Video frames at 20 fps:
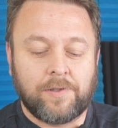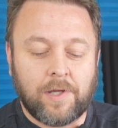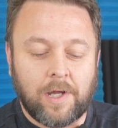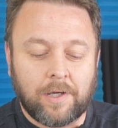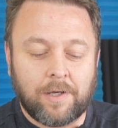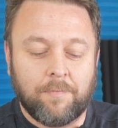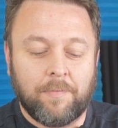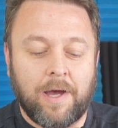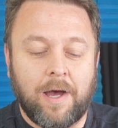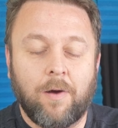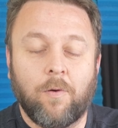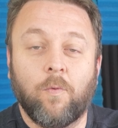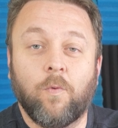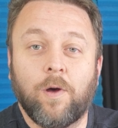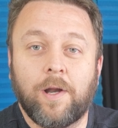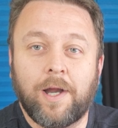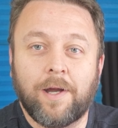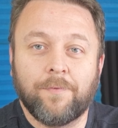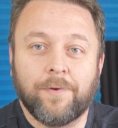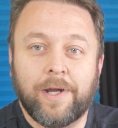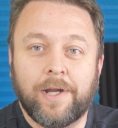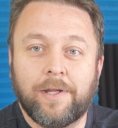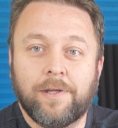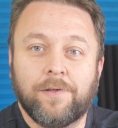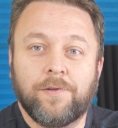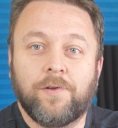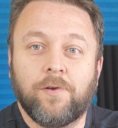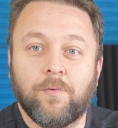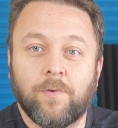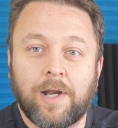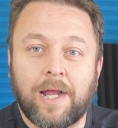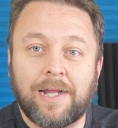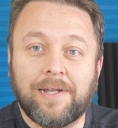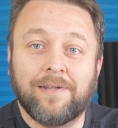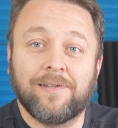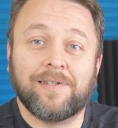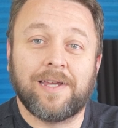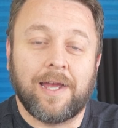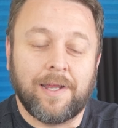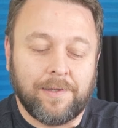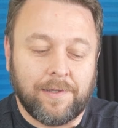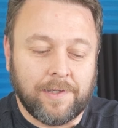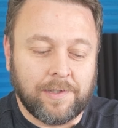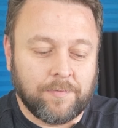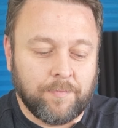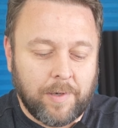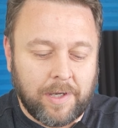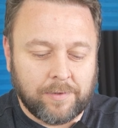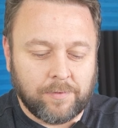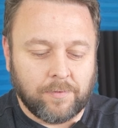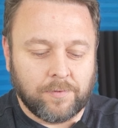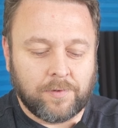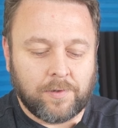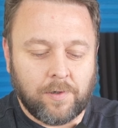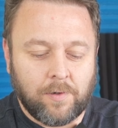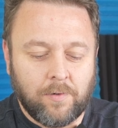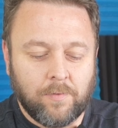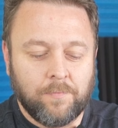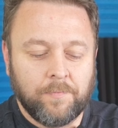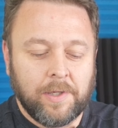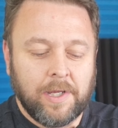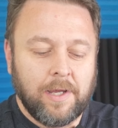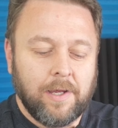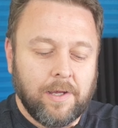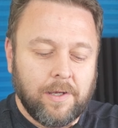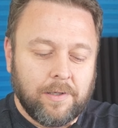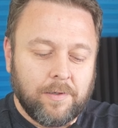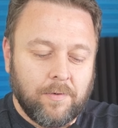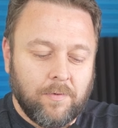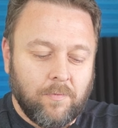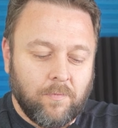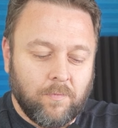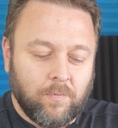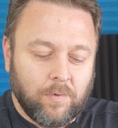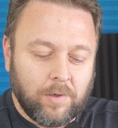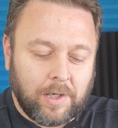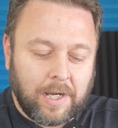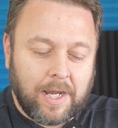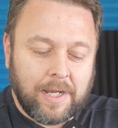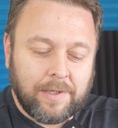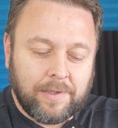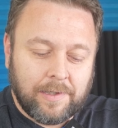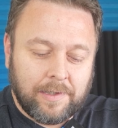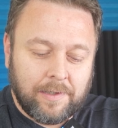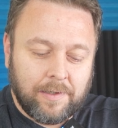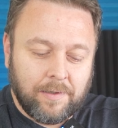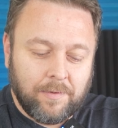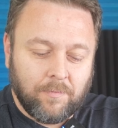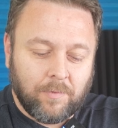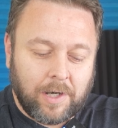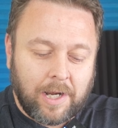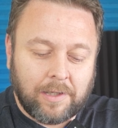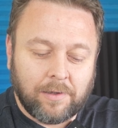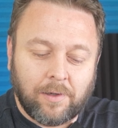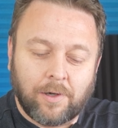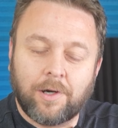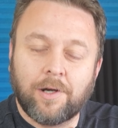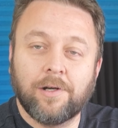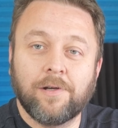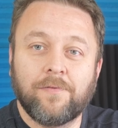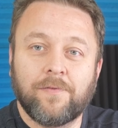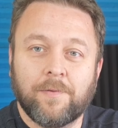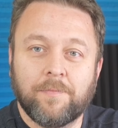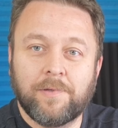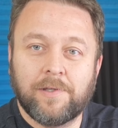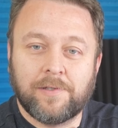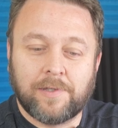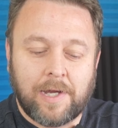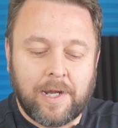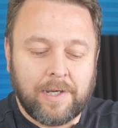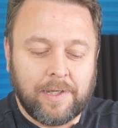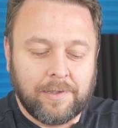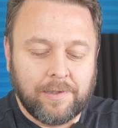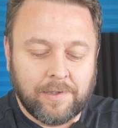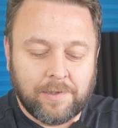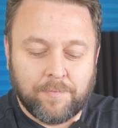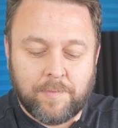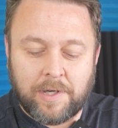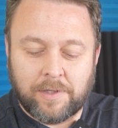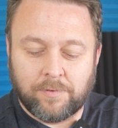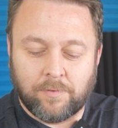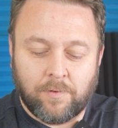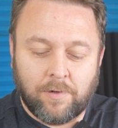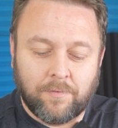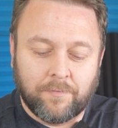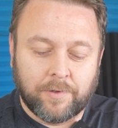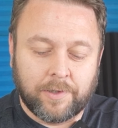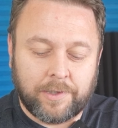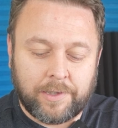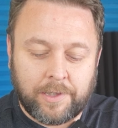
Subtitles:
talk about what I ran into when I designed this bezel. So what I learned from designing this bezel over a